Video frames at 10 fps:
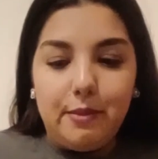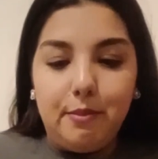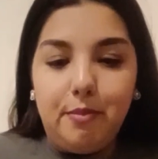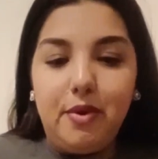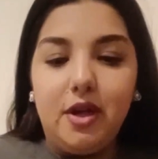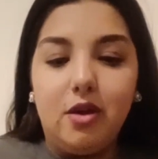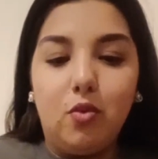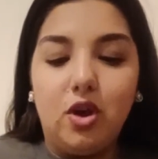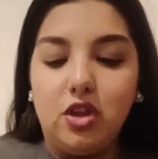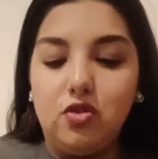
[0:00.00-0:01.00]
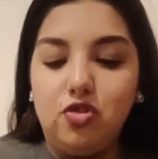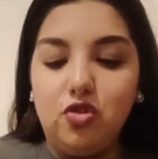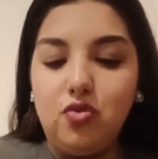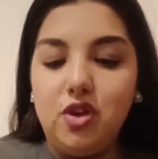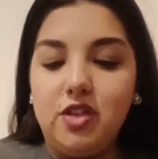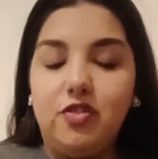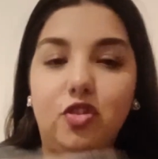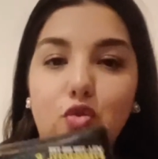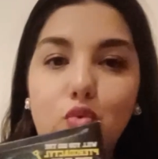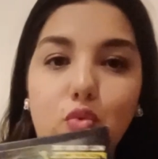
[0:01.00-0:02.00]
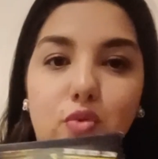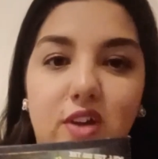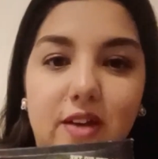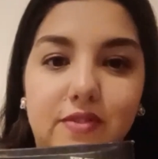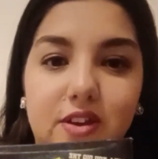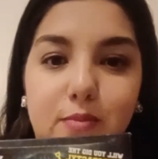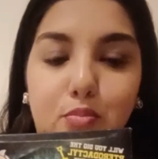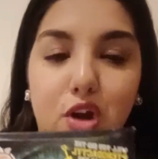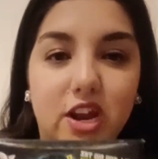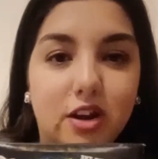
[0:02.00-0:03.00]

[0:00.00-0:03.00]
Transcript: But what you do is you have to break it